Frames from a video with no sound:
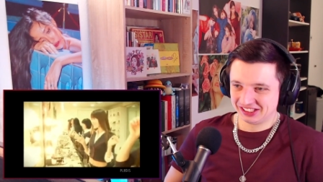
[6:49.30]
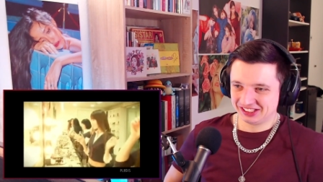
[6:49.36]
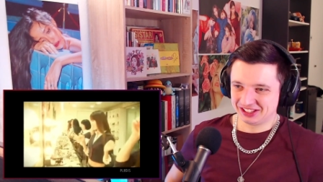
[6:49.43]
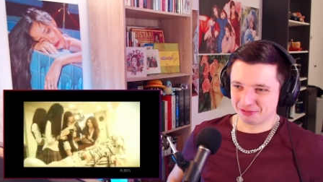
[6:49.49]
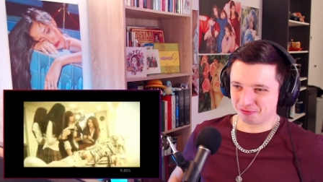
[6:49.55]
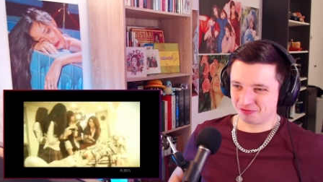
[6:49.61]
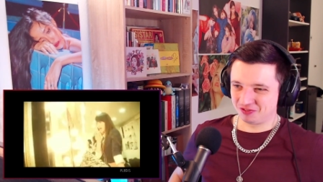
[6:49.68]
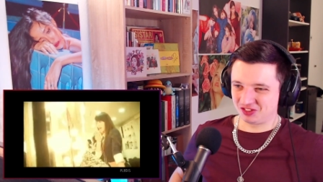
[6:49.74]

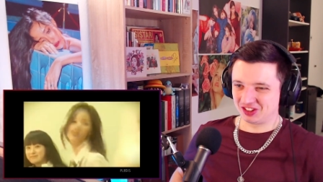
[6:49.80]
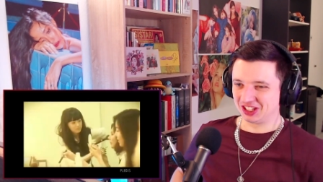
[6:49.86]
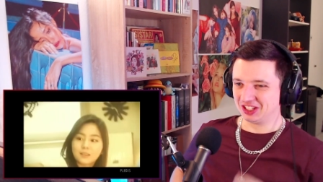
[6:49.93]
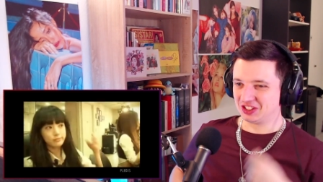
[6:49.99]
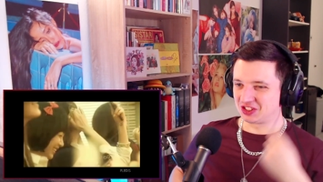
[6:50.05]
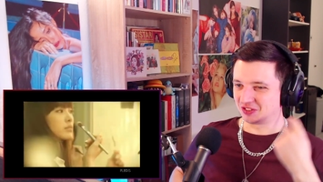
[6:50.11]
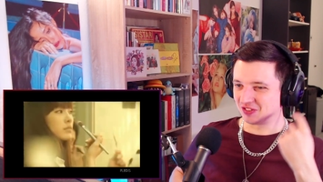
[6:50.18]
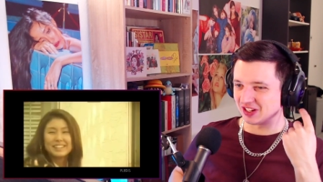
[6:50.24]
the, the
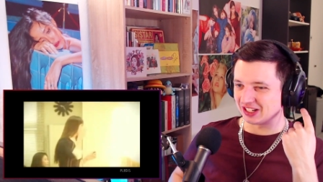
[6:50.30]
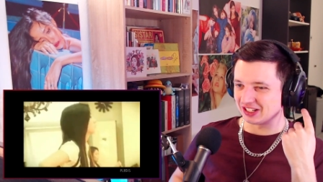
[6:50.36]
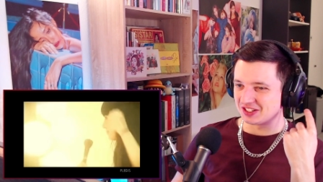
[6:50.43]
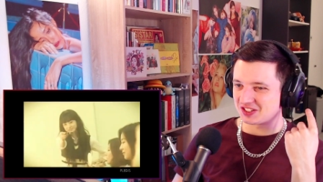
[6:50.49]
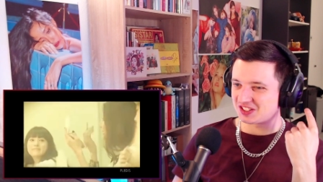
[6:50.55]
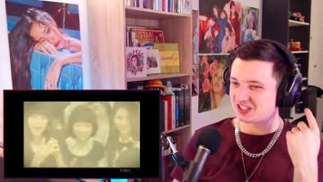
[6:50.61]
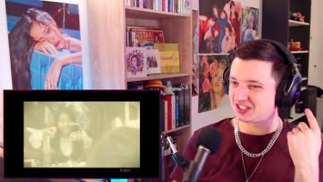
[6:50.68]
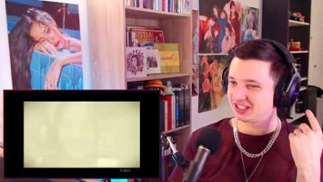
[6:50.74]
instrumental
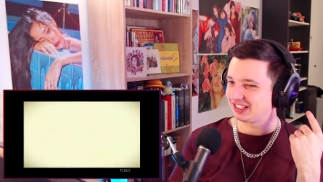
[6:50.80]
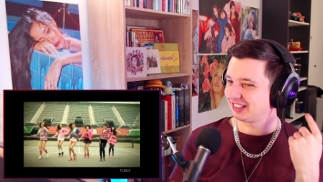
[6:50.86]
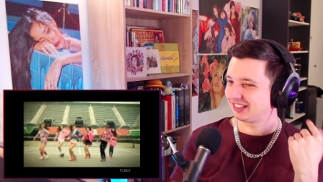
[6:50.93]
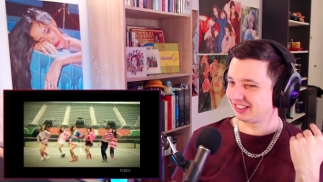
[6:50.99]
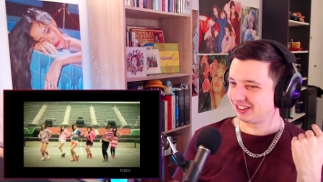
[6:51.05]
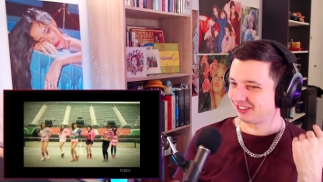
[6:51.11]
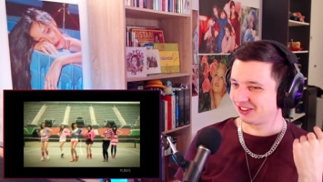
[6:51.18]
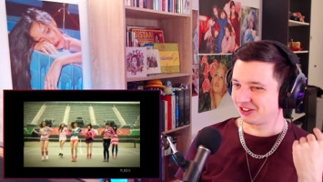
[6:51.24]
is
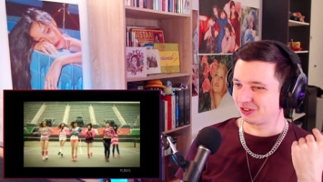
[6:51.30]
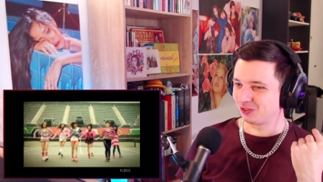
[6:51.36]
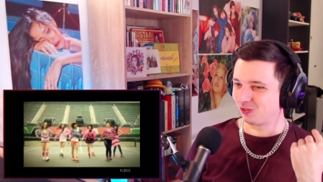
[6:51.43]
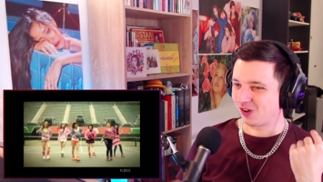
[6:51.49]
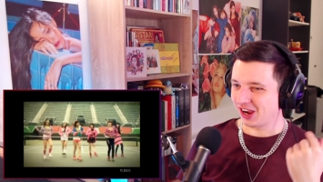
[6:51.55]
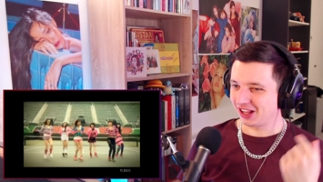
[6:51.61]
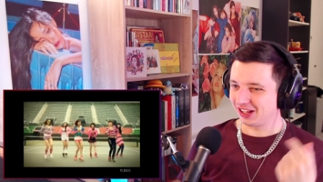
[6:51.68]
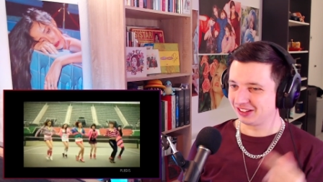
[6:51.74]
going
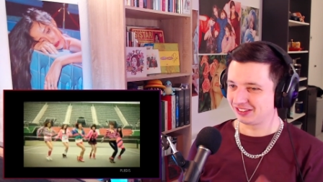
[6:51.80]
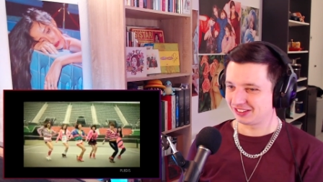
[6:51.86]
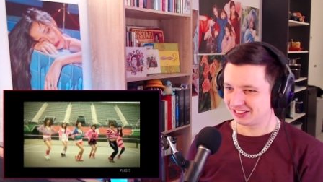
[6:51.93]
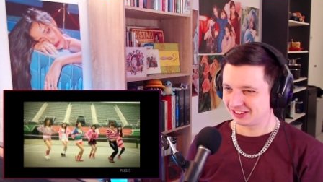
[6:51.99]
wild.